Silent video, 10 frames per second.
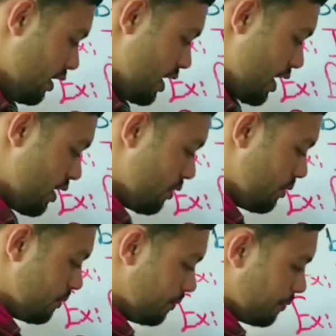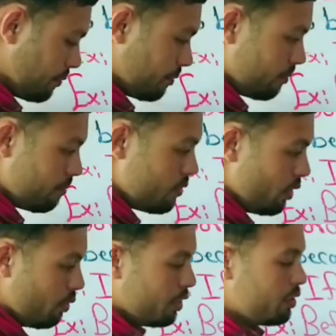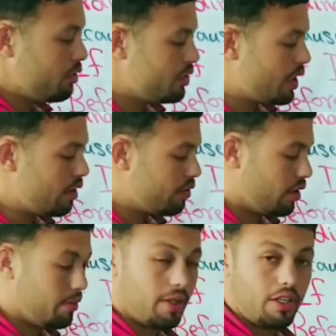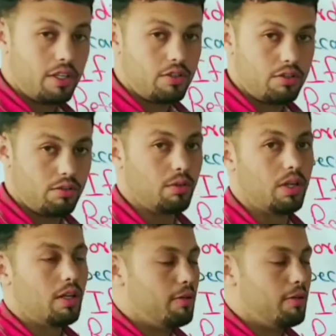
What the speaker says: Now, we don't have comma here too.